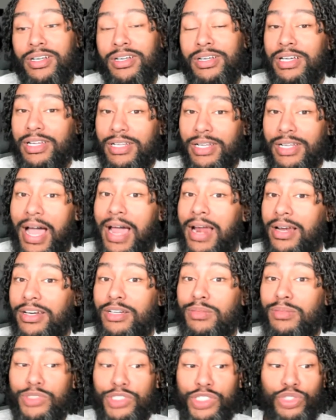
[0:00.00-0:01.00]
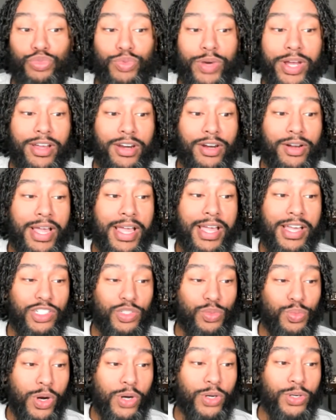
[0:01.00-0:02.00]
A lot of them are just regular ass
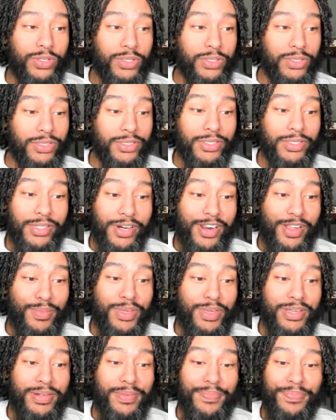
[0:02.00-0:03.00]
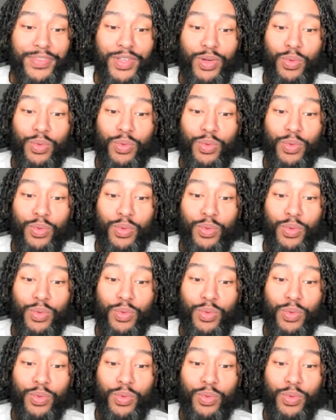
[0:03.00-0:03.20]
workers. You know what I mean?